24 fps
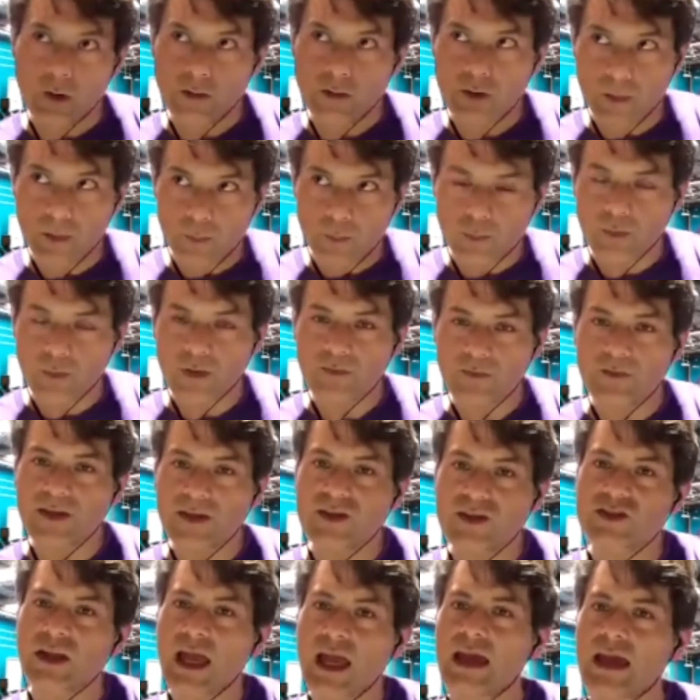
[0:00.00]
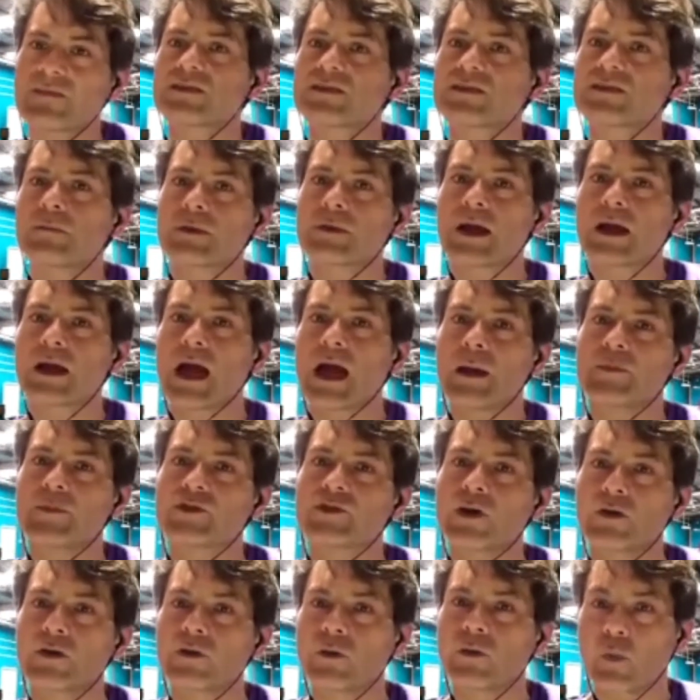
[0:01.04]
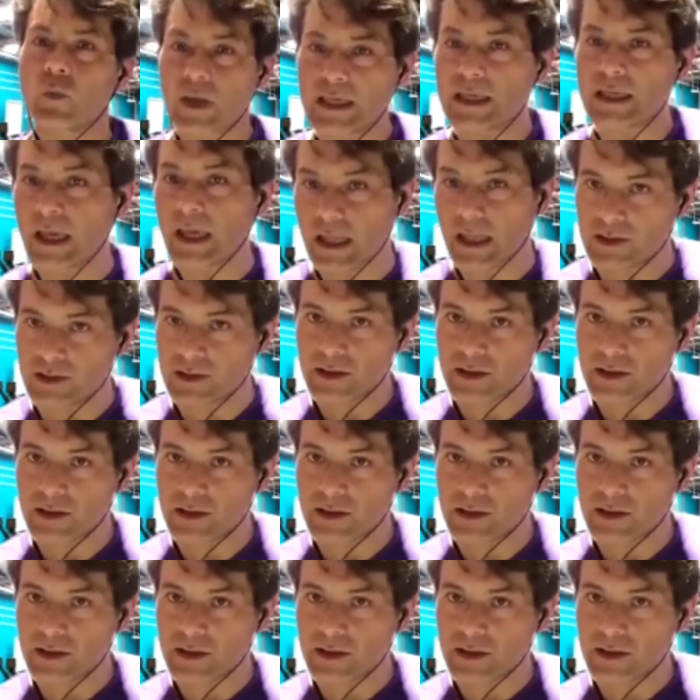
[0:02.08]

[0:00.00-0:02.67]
the privilege to have some carbs on the weekend.